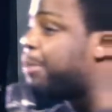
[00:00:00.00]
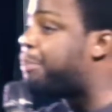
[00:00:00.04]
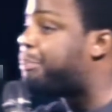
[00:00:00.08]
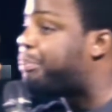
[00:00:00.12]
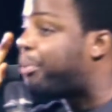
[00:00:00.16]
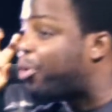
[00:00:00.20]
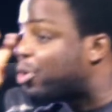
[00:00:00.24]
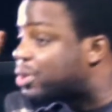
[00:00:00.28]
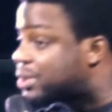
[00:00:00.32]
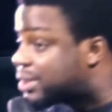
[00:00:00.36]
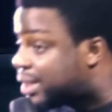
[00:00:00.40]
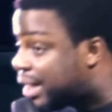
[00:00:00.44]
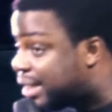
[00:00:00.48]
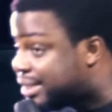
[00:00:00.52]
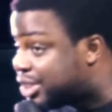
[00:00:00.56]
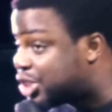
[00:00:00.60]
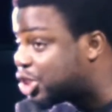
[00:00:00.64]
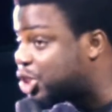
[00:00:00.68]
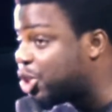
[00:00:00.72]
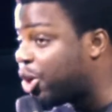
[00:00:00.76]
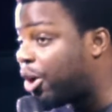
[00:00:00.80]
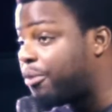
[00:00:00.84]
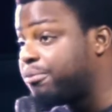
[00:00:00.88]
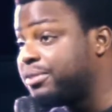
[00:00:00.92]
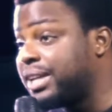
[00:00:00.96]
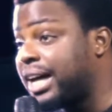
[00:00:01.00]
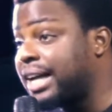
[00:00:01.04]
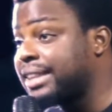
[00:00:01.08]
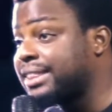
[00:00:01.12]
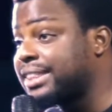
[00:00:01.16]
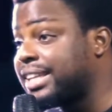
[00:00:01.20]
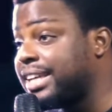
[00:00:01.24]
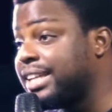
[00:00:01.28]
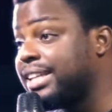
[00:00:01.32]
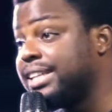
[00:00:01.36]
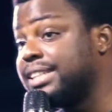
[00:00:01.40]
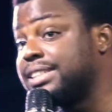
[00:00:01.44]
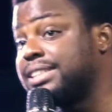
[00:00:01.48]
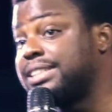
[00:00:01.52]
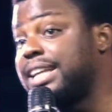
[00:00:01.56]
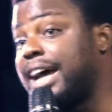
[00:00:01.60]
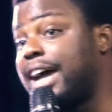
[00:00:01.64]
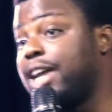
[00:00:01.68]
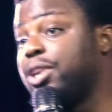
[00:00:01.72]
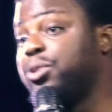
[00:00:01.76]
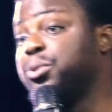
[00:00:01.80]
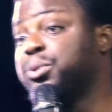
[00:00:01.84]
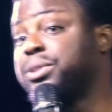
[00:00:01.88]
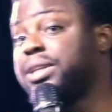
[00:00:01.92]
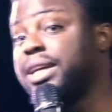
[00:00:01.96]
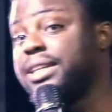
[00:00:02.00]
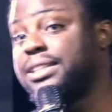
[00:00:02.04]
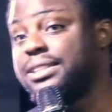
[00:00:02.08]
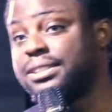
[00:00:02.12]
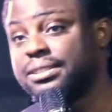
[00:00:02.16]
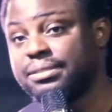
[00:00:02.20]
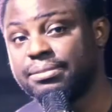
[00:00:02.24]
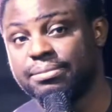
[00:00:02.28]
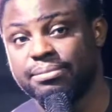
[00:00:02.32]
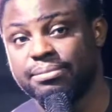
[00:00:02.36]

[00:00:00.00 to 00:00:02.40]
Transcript: the potency of that thing is diluted.